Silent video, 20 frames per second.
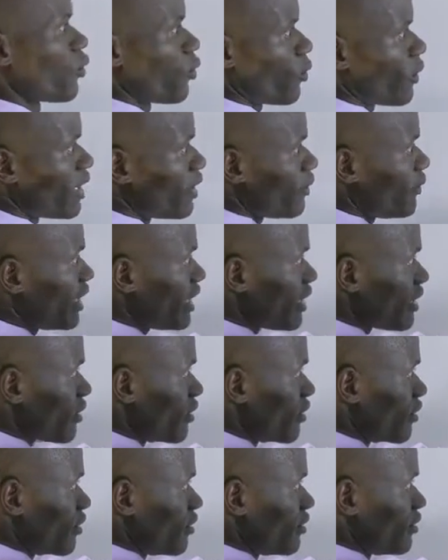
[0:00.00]
When we
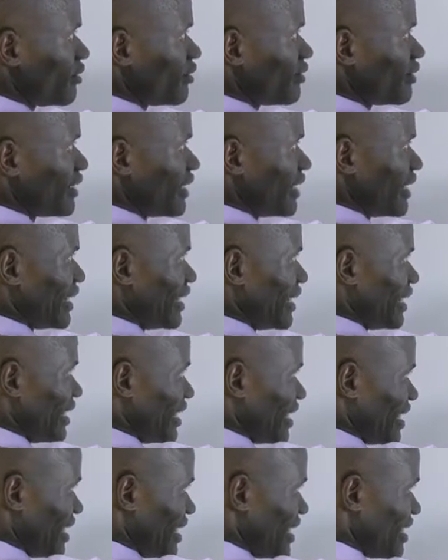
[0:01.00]
go
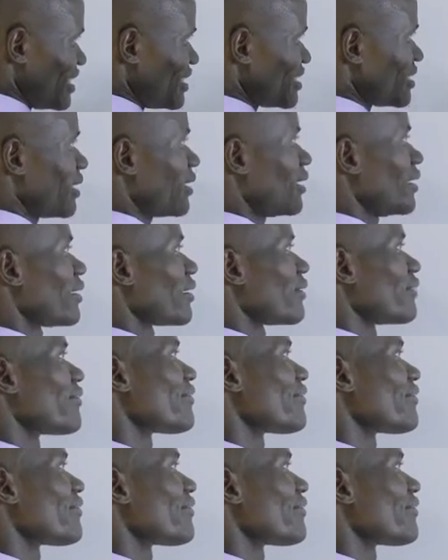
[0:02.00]
in the